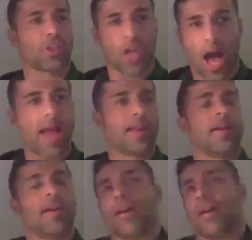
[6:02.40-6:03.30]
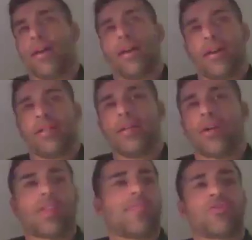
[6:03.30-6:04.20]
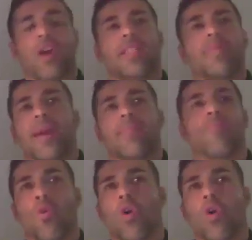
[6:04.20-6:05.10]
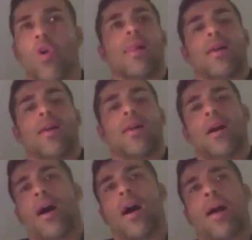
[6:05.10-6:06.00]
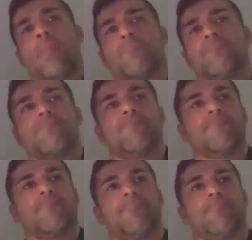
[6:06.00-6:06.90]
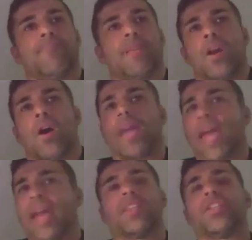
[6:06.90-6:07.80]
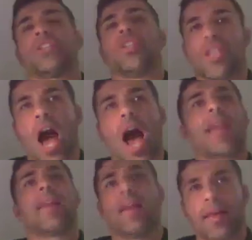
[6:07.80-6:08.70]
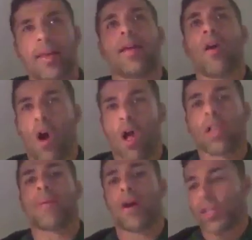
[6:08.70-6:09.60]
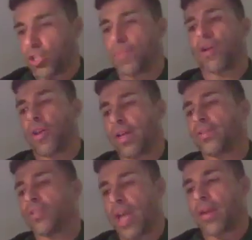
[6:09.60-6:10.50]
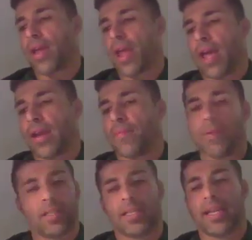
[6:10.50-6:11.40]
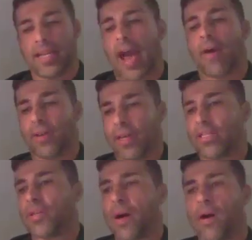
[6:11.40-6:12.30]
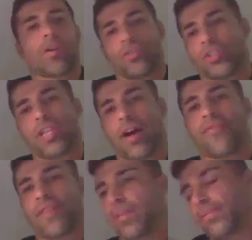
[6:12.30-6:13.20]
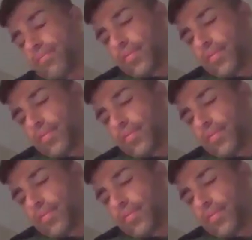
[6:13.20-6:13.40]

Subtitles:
lot. They've tried to make more. Um, again, it's just not all about experience and ability now. It's about other stuff, and